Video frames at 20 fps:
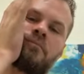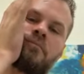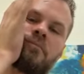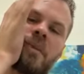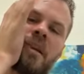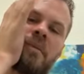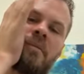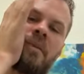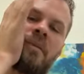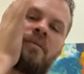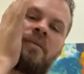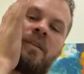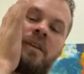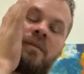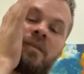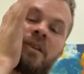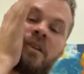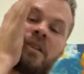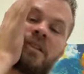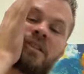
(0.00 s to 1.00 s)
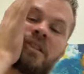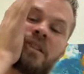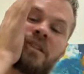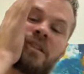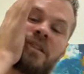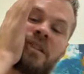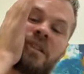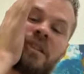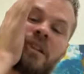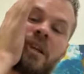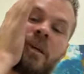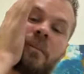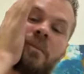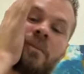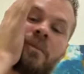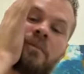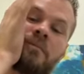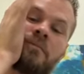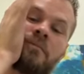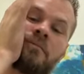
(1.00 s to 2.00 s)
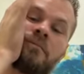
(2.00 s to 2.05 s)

maybe 50 or 60 times.